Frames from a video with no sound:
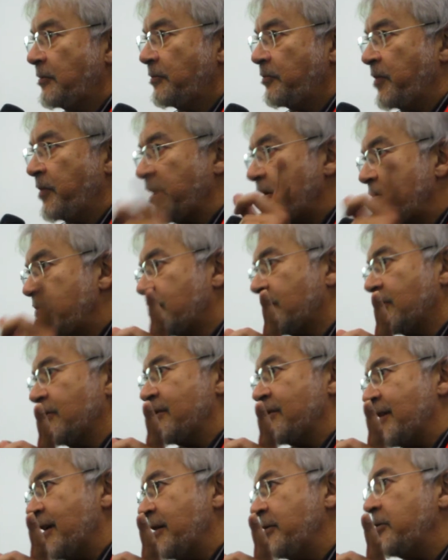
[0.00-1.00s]
picture
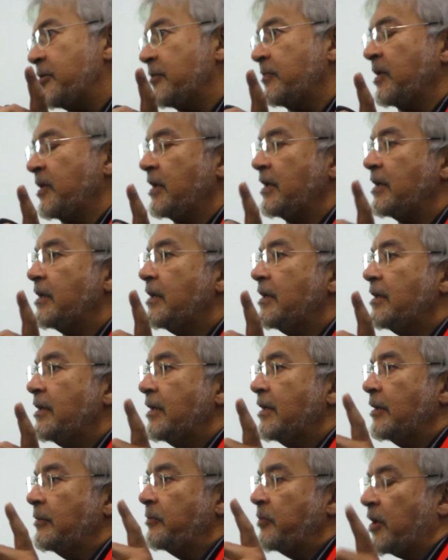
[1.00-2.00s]
is sent to me
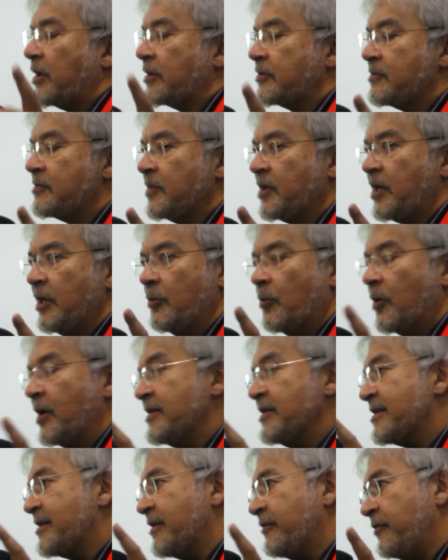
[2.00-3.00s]
approximately
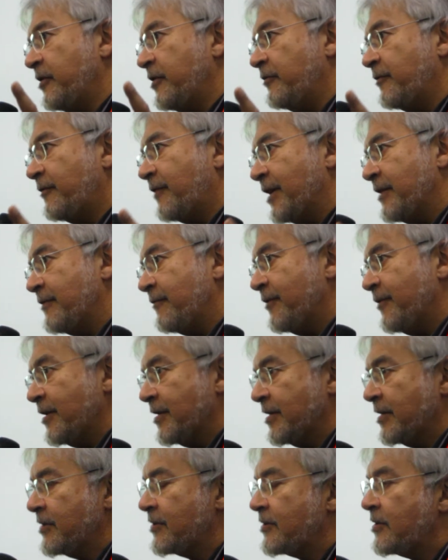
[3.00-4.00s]
once every 5
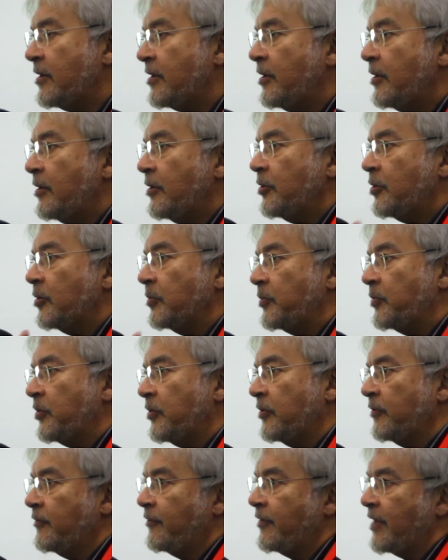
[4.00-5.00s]
years to
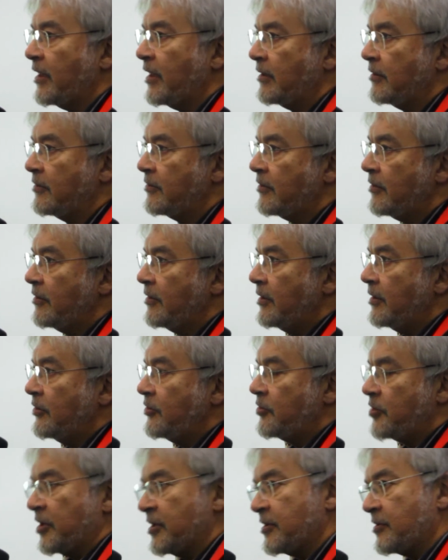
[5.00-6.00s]
prove that
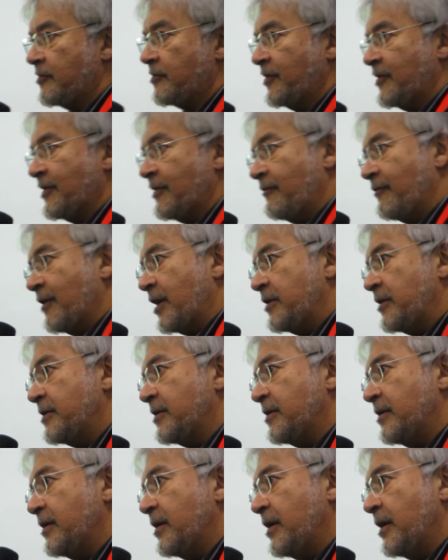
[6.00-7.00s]
chess was
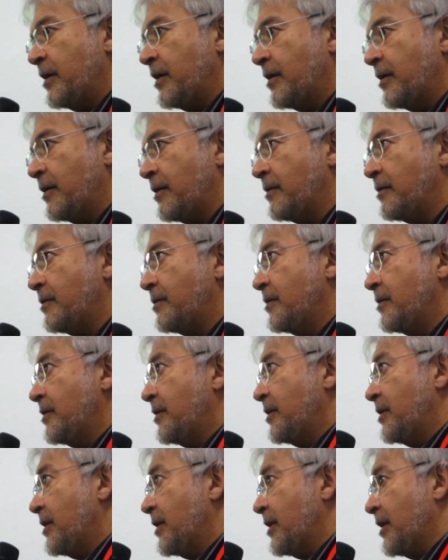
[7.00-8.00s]
invented in
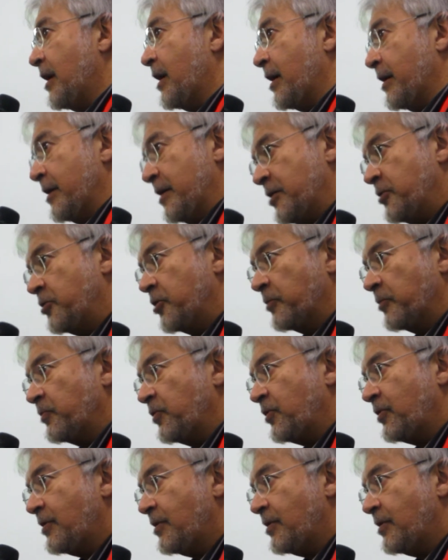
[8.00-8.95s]
Egypt.